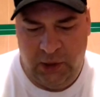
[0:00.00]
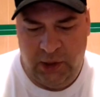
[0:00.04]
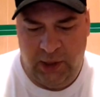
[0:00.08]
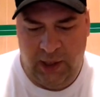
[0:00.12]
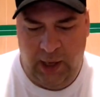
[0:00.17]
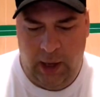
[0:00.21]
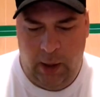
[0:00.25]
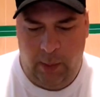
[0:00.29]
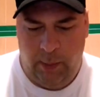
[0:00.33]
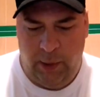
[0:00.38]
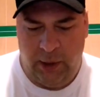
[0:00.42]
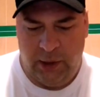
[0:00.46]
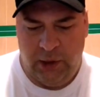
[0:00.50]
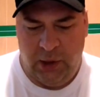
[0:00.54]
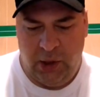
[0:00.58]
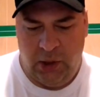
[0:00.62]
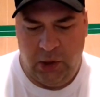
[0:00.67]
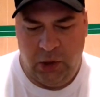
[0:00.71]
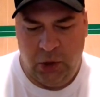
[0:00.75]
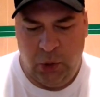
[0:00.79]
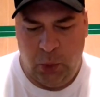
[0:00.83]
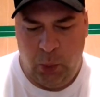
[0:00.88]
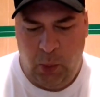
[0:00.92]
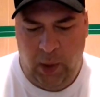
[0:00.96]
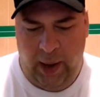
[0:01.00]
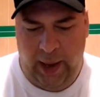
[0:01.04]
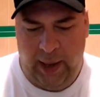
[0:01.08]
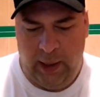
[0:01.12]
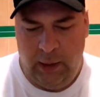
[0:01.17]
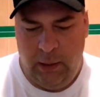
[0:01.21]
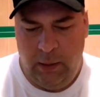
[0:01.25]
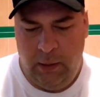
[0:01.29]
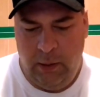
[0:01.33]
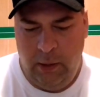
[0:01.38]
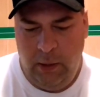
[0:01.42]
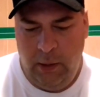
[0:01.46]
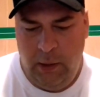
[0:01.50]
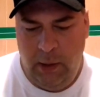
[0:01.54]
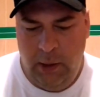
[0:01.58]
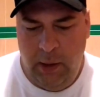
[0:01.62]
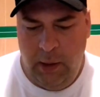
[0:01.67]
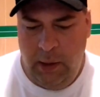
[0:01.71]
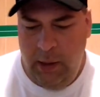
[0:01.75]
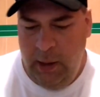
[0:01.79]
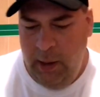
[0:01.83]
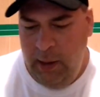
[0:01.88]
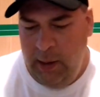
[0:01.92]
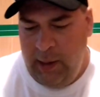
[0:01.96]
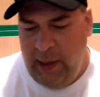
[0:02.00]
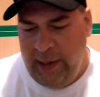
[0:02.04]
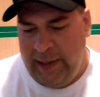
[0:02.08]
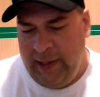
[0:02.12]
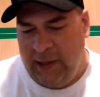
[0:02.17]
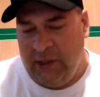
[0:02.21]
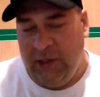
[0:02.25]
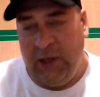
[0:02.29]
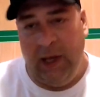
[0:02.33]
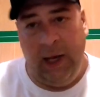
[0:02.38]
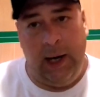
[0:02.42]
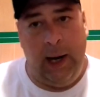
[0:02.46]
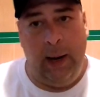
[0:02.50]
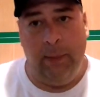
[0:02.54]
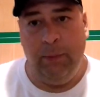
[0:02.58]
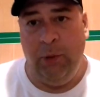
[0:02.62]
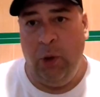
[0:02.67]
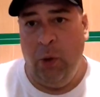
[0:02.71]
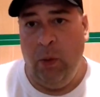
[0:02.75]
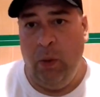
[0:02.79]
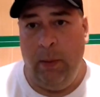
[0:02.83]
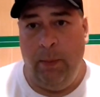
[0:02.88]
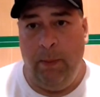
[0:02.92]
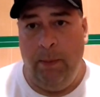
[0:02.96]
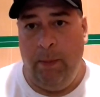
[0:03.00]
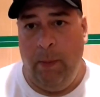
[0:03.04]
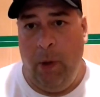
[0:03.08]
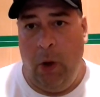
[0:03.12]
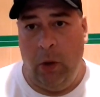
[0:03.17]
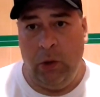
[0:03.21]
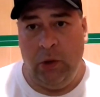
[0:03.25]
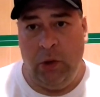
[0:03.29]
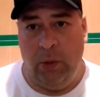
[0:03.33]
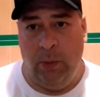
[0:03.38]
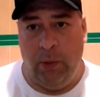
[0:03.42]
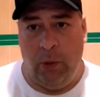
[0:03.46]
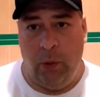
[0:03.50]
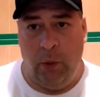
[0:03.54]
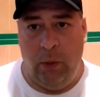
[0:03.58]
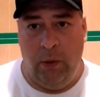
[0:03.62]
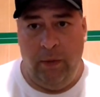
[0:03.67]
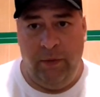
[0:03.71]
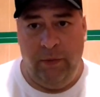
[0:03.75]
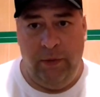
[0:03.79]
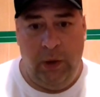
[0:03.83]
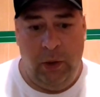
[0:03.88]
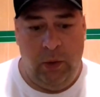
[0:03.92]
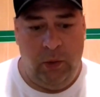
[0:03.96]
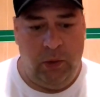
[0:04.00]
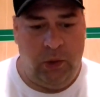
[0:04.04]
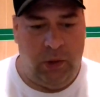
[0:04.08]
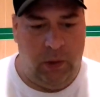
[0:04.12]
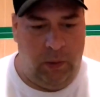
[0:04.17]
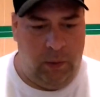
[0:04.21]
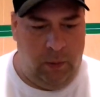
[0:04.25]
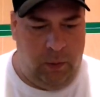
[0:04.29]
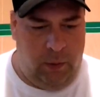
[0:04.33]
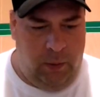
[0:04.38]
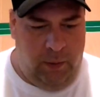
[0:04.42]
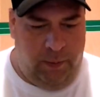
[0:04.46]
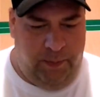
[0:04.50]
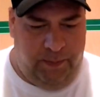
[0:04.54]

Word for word: to see how much I sweat. like I said, I'm doing multiple reviews.